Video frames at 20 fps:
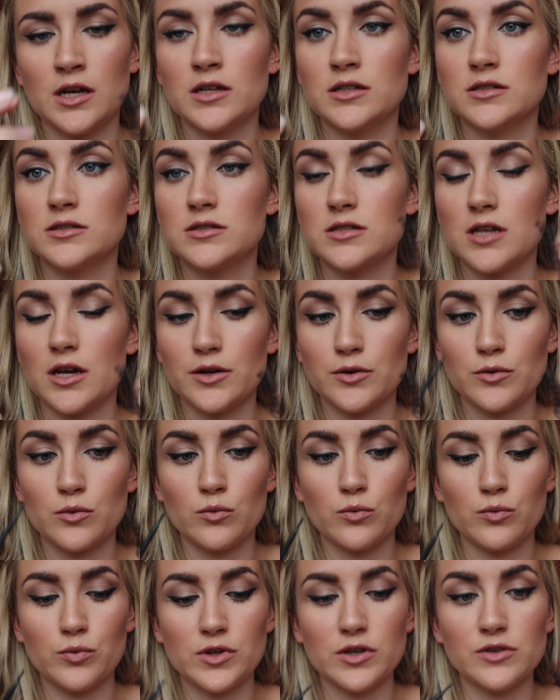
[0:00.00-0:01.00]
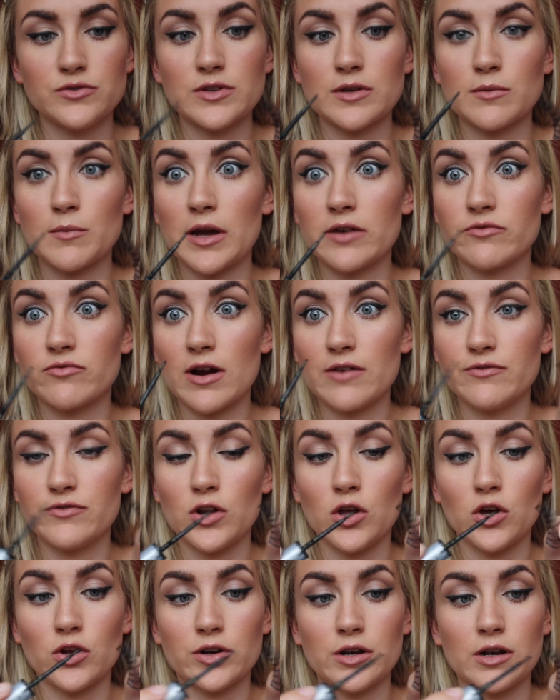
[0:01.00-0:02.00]
So using my
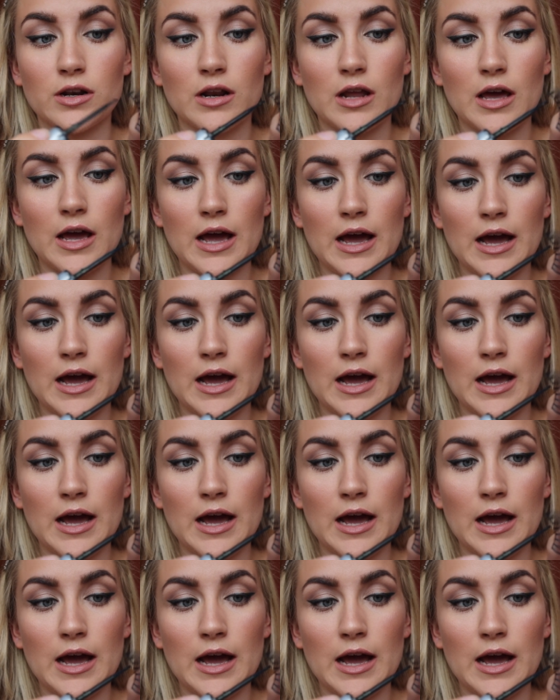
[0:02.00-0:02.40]
Revlon